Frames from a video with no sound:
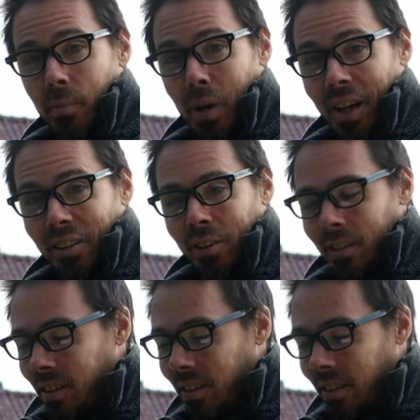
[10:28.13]
But
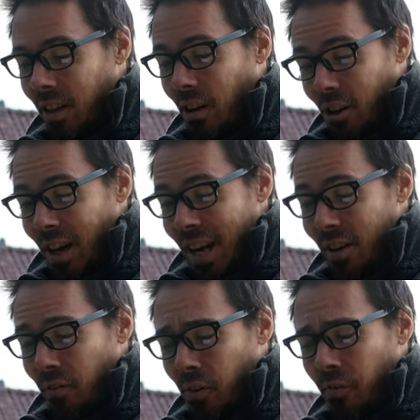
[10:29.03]

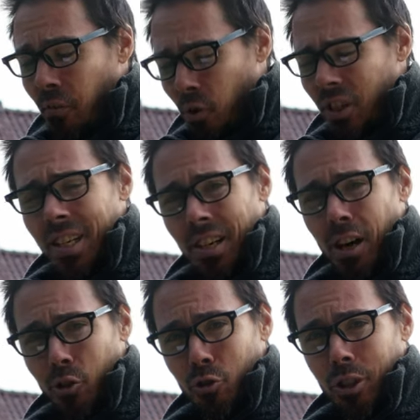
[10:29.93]
R8 for
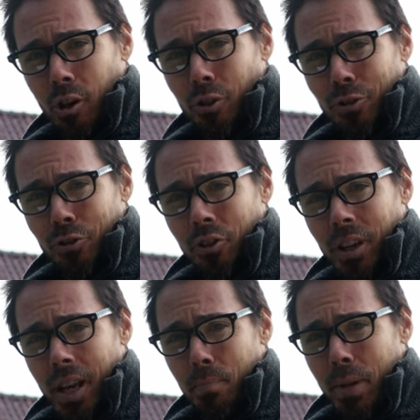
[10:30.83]
$1,400
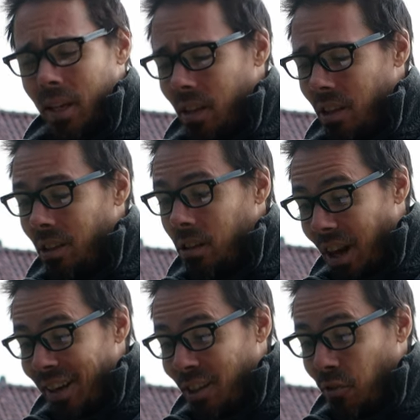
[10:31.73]
and being the
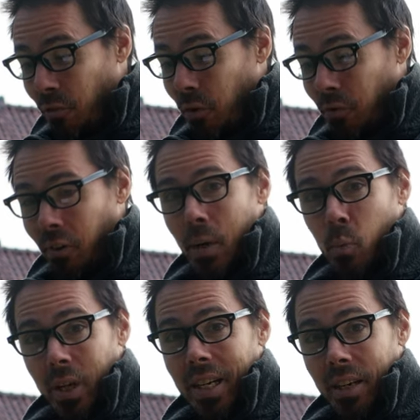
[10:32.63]
lightest full
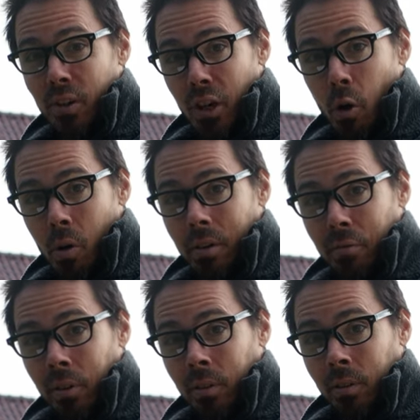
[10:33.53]
frame we even know
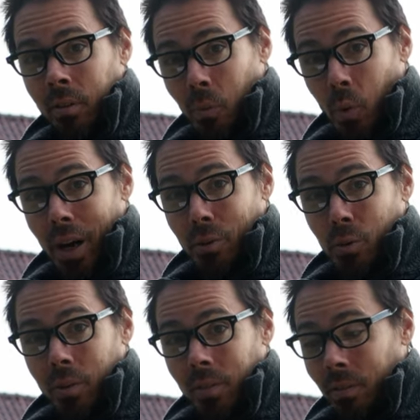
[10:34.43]
of? Wow.